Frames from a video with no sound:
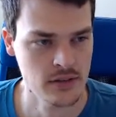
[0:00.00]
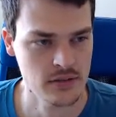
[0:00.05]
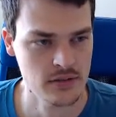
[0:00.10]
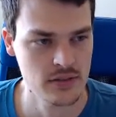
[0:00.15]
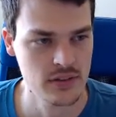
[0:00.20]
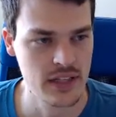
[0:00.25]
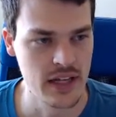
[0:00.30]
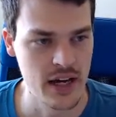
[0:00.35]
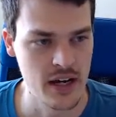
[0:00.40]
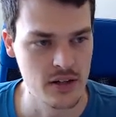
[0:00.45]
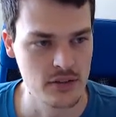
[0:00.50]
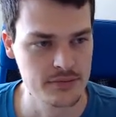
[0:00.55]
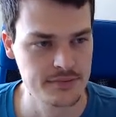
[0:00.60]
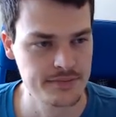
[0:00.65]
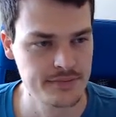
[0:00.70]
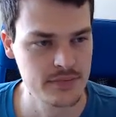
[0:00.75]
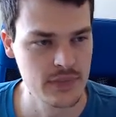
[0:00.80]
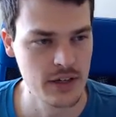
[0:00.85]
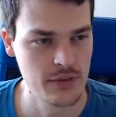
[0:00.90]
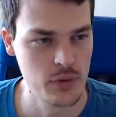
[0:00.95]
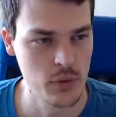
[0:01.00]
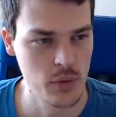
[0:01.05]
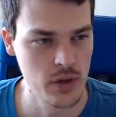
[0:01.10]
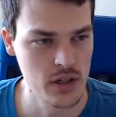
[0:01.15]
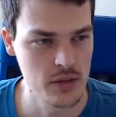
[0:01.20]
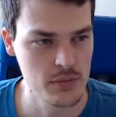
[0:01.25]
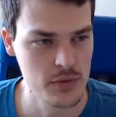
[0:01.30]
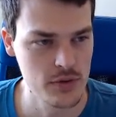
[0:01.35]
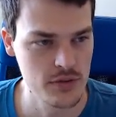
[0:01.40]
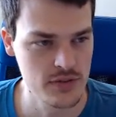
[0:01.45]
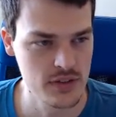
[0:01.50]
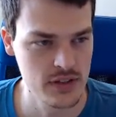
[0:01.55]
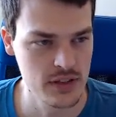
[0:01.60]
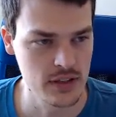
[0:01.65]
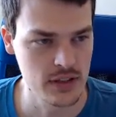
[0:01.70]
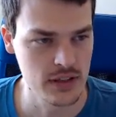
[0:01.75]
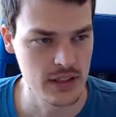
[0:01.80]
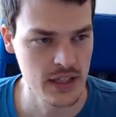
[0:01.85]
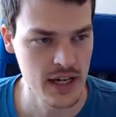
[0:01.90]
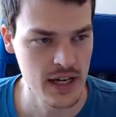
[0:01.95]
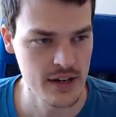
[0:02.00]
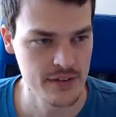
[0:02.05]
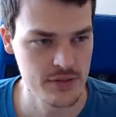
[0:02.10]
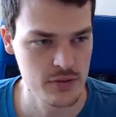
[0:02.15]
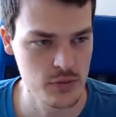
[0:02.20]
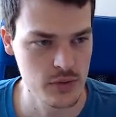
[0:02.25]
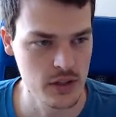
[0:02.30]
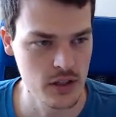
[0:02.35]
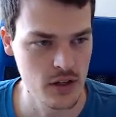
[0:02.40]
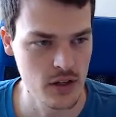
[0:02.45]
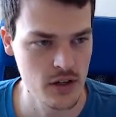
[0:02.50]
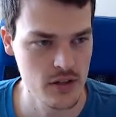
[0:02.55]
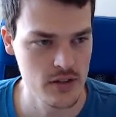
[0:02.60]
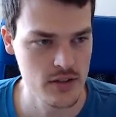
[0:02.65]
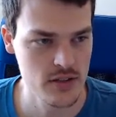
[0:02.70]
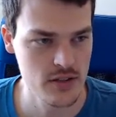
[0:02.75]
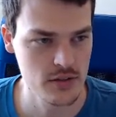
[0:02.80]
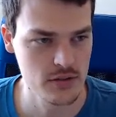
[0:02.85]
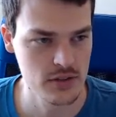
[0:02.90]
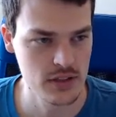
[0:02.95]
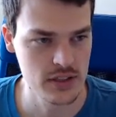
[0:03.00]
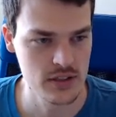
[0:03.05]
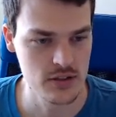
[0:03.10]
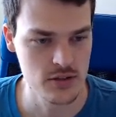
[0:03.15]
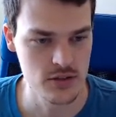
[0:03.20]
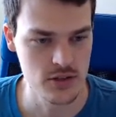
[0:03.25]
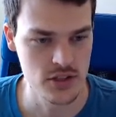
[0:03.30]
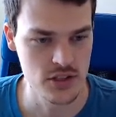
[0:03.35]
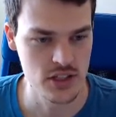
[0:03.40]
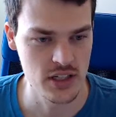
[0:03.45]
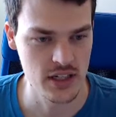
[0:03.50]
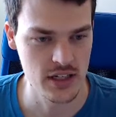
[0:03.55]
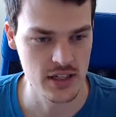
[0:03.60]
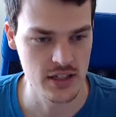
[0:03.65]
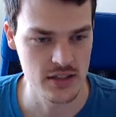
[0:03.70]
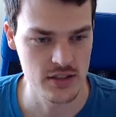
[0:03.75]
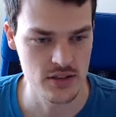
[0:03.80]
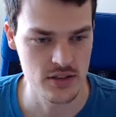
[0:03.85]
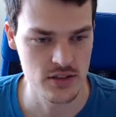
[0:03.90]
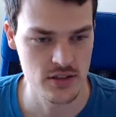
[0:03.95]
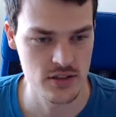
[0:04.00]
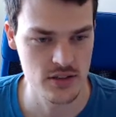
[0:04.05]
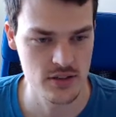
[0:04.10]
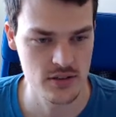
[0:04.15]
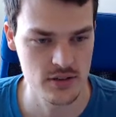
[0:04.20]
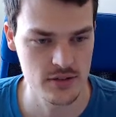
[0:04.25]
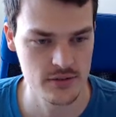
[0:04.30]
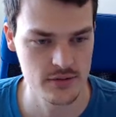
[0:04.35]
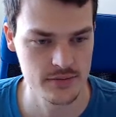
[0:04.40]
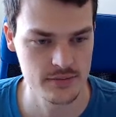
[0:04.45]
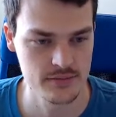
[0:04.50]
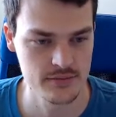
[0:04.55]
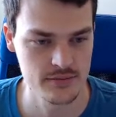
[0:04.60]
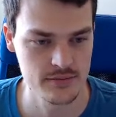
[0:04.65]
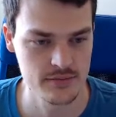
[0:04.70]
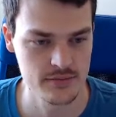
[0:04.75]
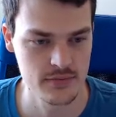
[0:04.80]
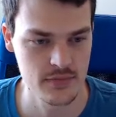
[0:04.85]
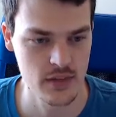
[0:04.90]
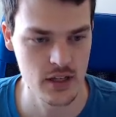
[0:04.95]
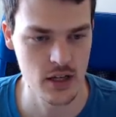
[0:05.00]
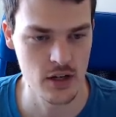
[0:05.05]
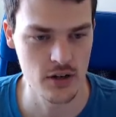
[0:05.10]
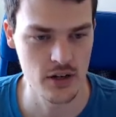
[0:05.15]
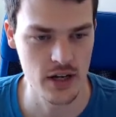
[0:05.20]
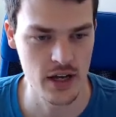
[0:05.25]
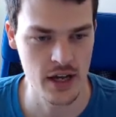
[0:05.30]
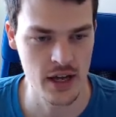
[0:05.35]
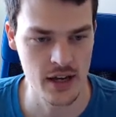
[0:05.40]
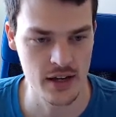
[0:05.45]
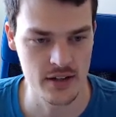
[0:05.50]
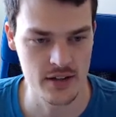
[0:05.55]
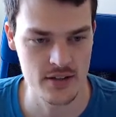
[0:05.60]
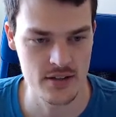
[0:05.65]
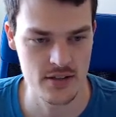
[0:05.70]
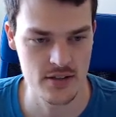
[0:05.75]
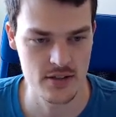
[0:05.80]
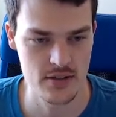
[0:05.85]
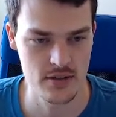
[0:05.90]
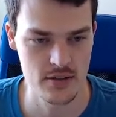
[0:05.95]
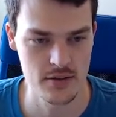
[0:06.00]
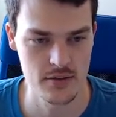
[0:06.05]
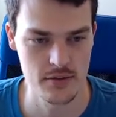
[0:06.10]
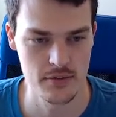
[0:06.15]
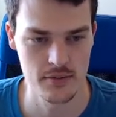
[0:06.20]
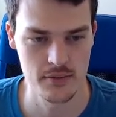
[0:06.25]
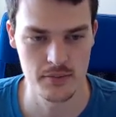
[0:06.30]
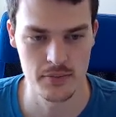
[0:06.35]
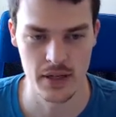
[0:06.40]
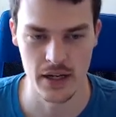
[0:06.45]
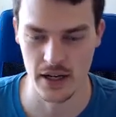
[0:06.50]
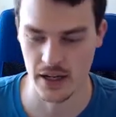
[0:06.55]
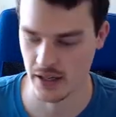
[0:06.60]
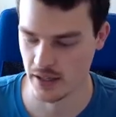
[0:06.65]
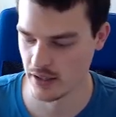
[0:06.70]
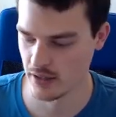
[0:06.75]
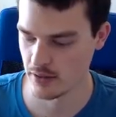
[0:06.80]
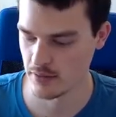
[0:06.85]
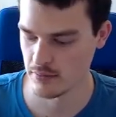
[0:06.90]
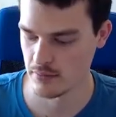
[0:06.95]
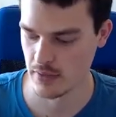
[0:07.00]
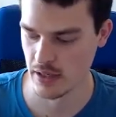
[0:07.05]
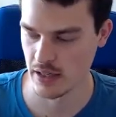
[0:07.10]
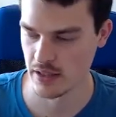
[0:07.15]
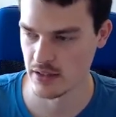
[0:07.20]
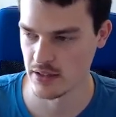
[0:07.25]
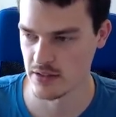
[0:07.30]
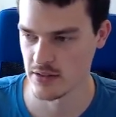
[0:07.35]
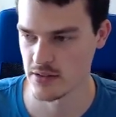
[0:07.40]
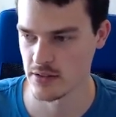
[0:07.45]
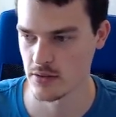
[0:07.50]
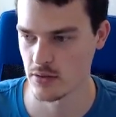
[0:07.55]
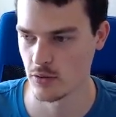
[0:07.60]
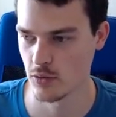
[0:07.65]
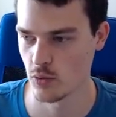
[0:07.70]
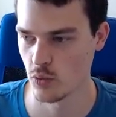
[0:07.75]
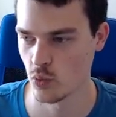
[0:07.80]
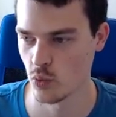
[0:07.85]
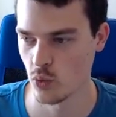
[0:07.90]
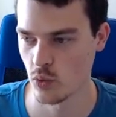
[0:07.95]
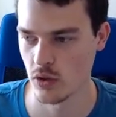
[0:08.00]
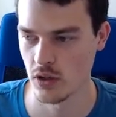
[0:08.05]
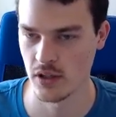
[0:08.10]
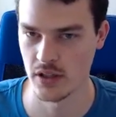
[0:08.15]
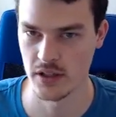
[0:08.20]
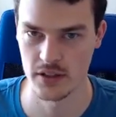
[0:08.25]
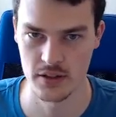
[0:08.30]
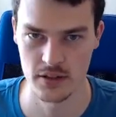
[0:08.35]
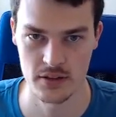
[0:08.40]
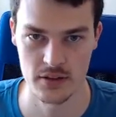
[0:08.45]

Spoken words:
Now, if we want to move to the left, we also need to change our X by -1.